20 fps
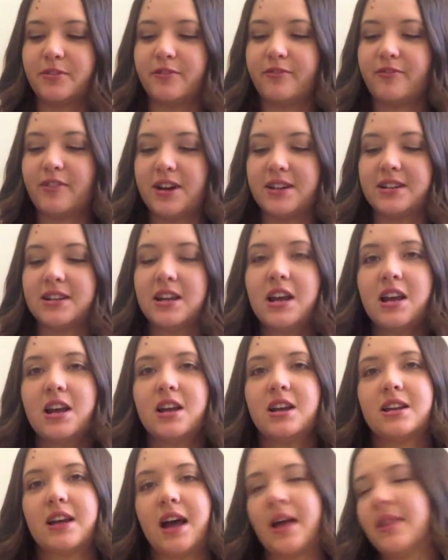the front,
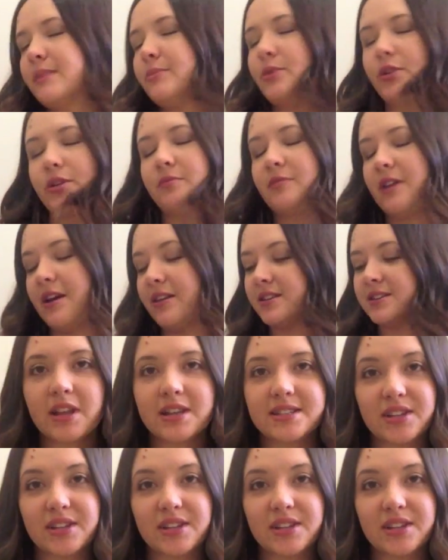and the bottom rather.